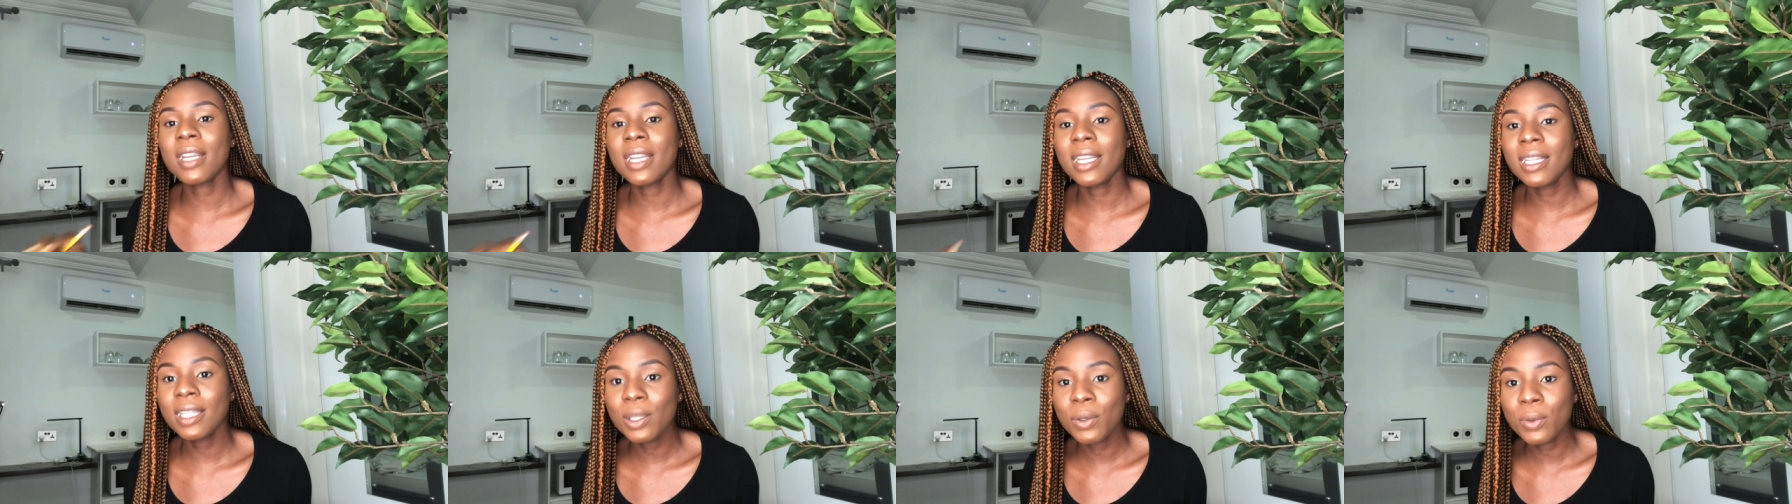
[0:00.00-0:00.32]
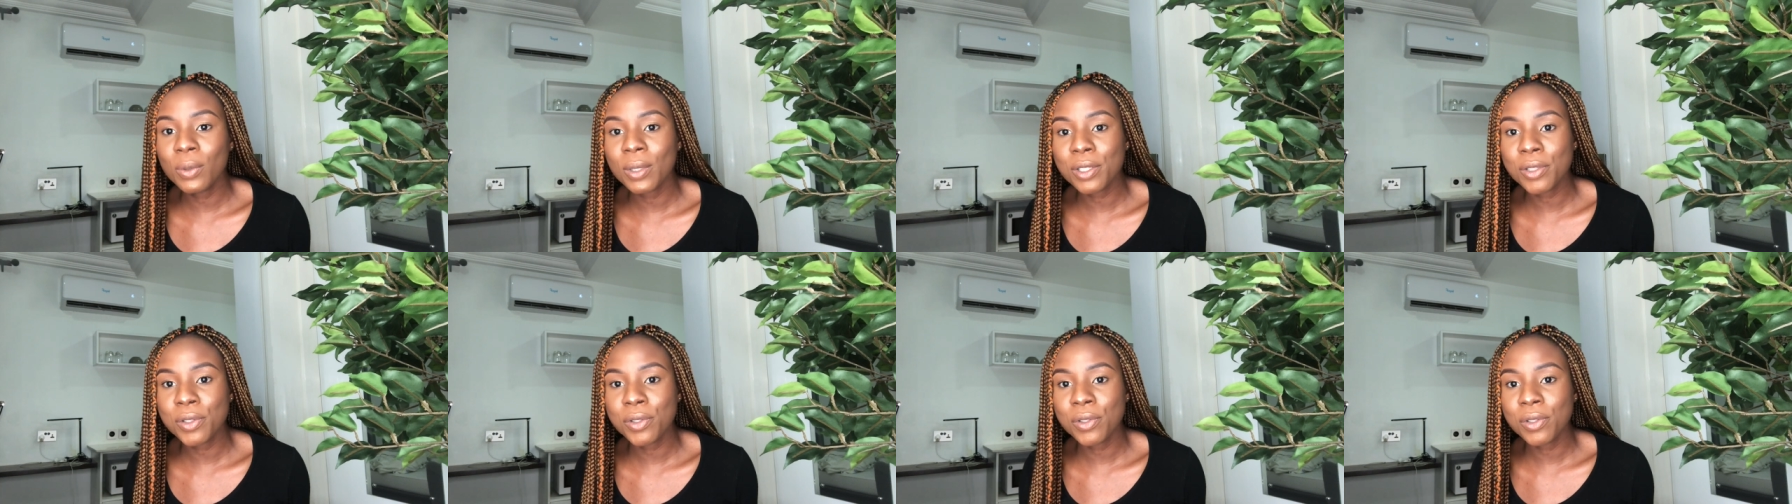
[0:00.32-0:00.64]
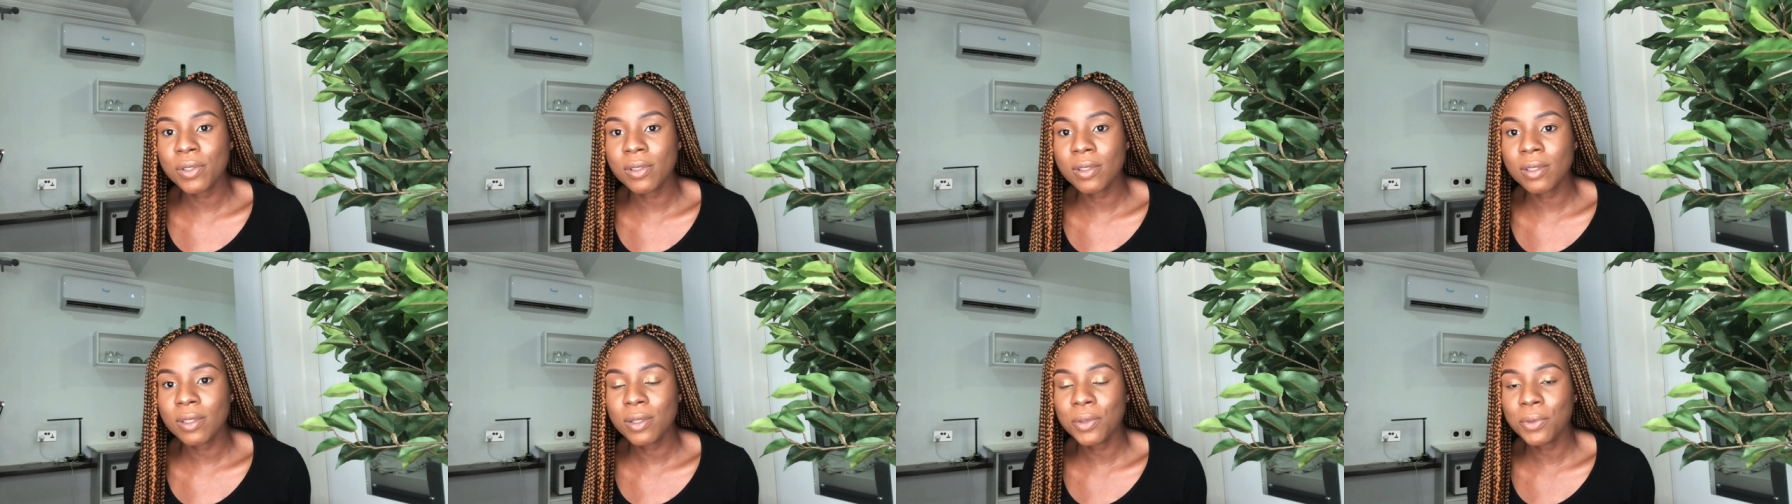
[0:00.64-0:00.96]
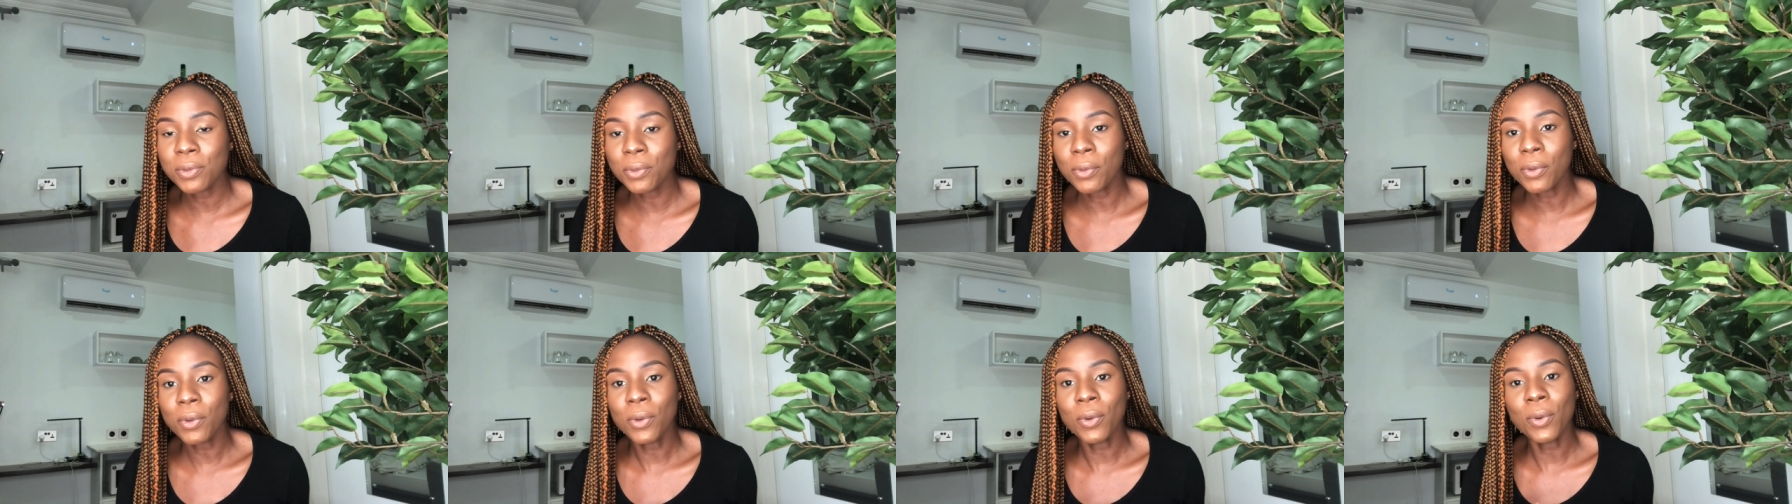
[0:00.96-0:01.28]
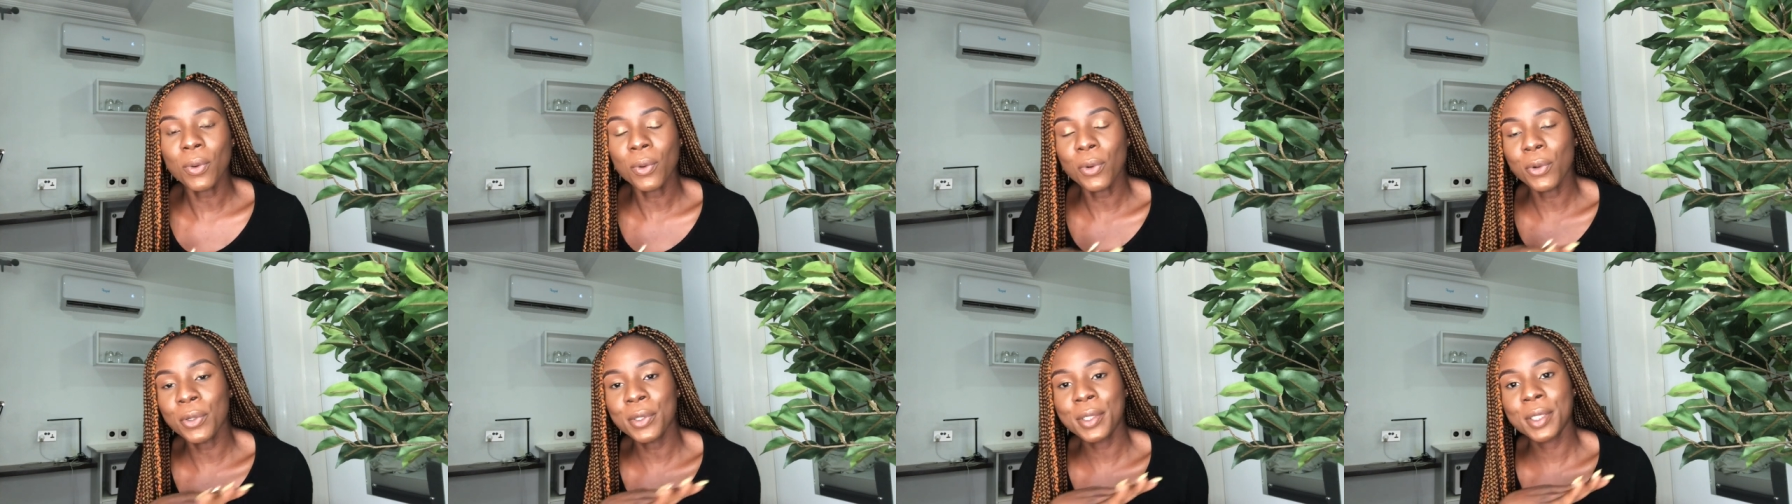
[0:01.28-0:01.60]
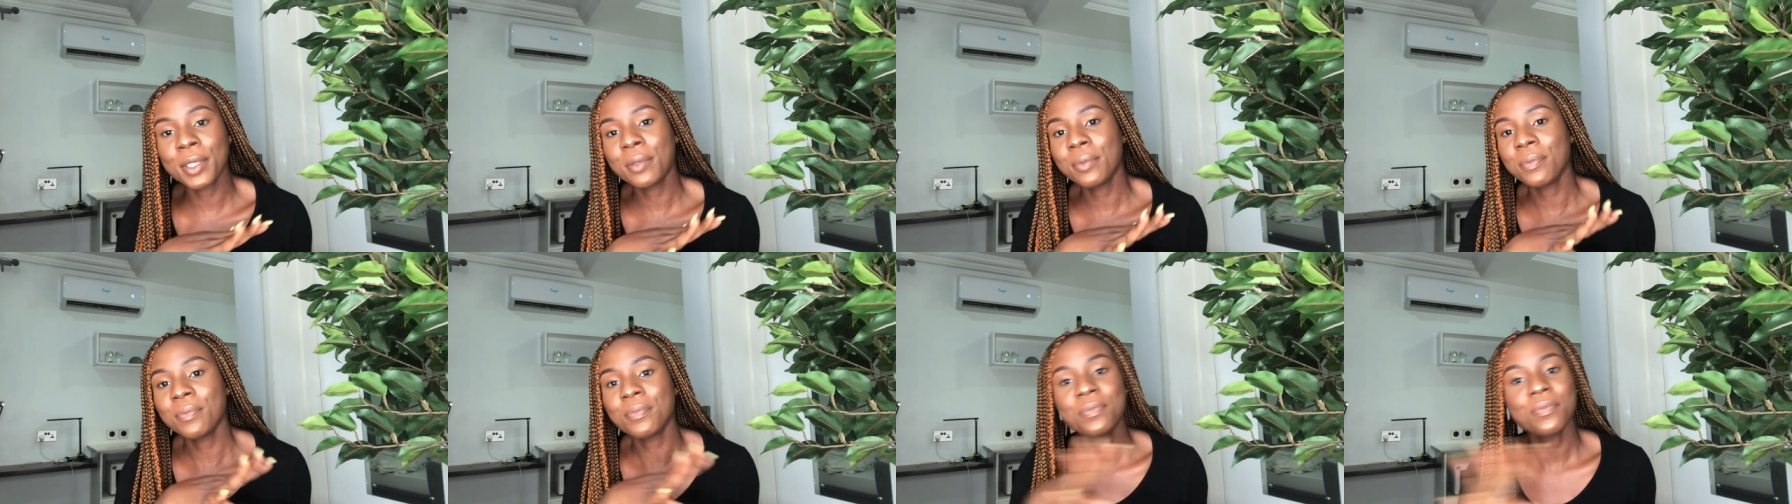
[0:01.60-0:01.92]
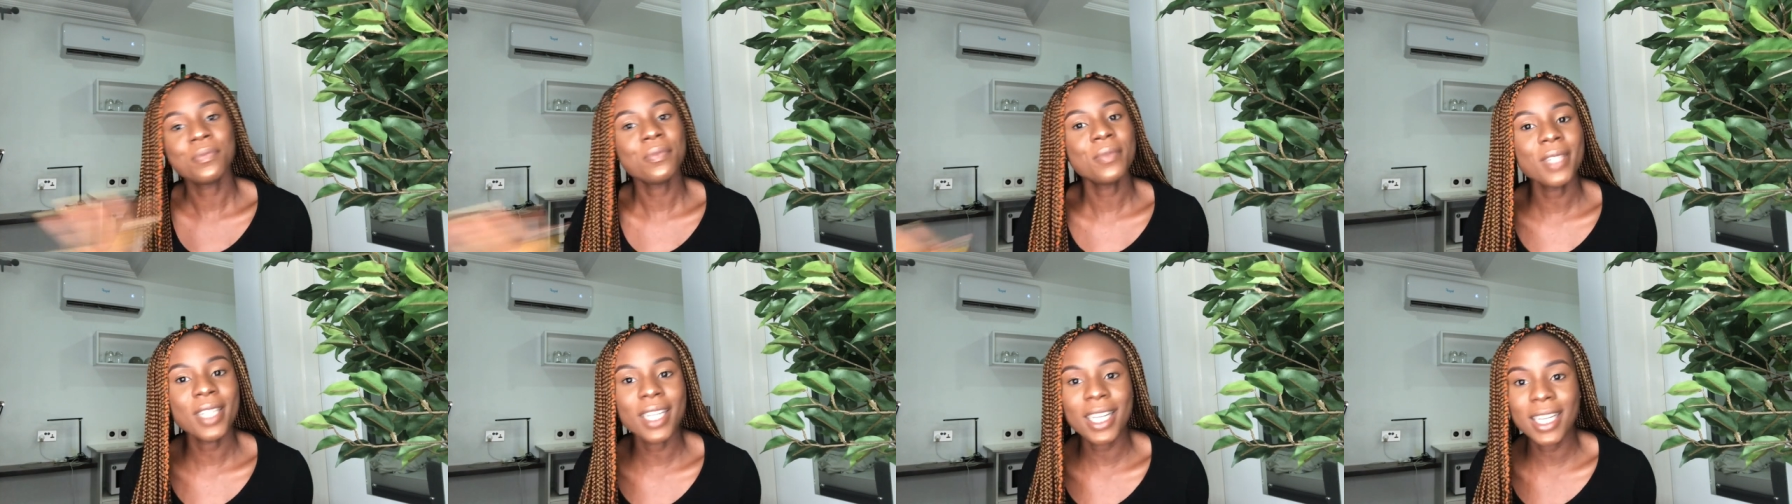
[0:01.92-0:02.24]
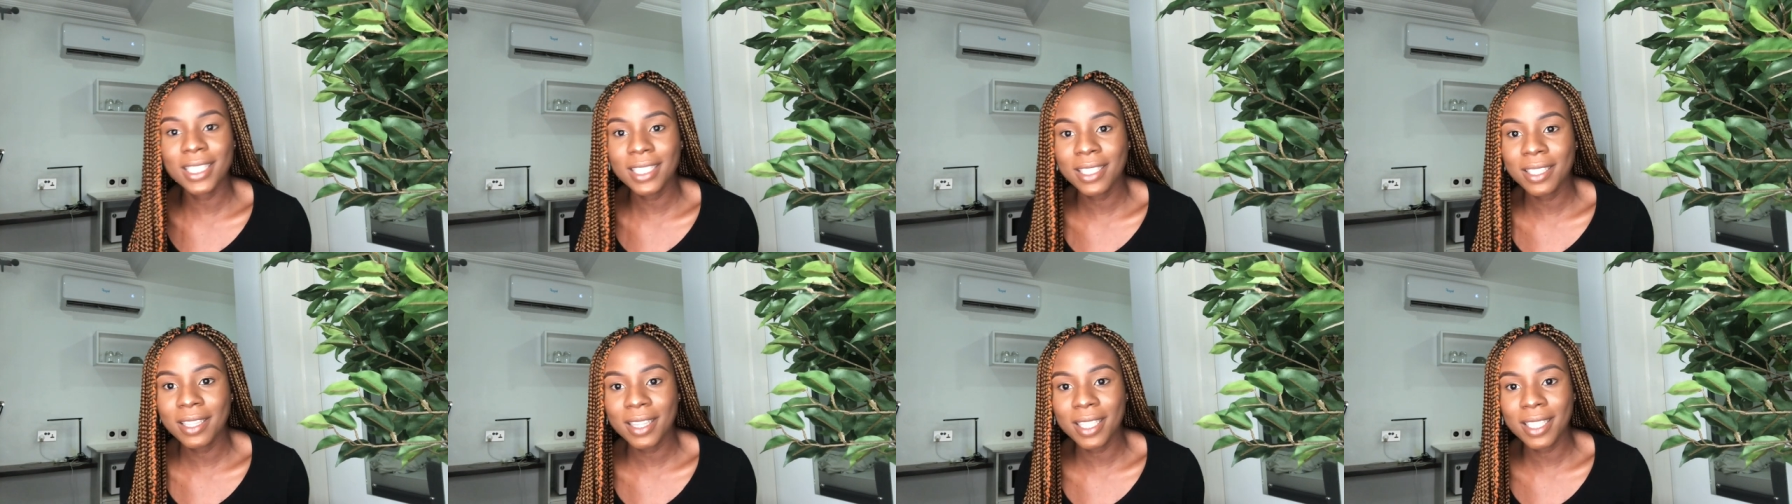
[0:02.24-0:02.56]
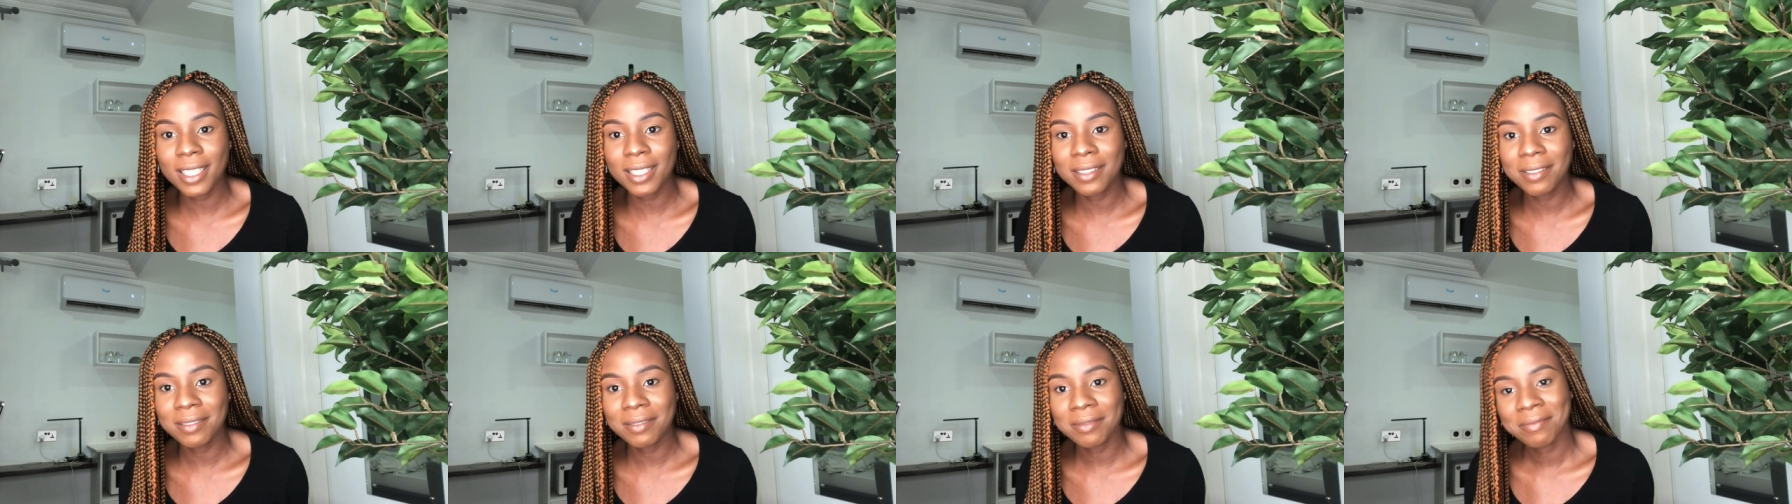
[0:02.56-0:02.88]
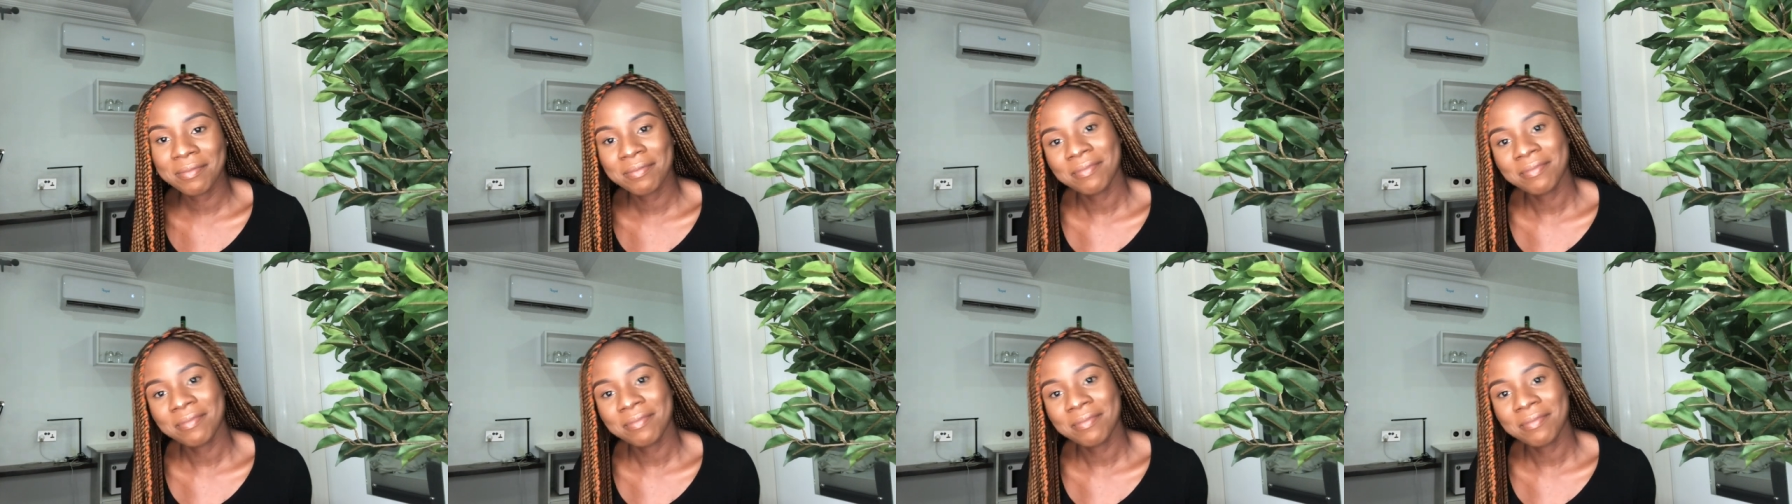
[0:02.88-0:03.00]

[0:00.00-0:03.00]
any questions or anything